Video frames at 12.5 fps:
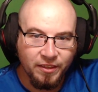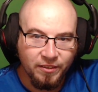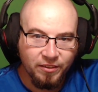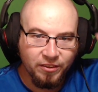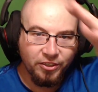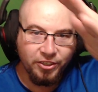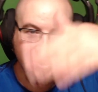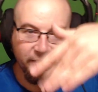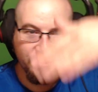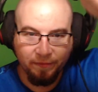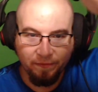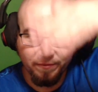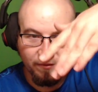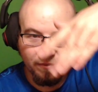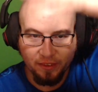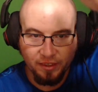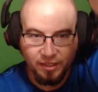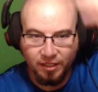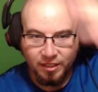30,
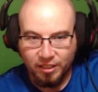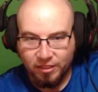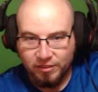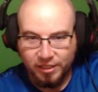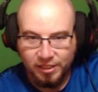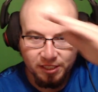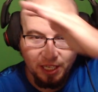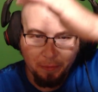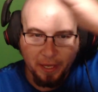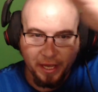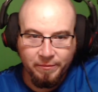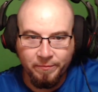you know, it's not bad,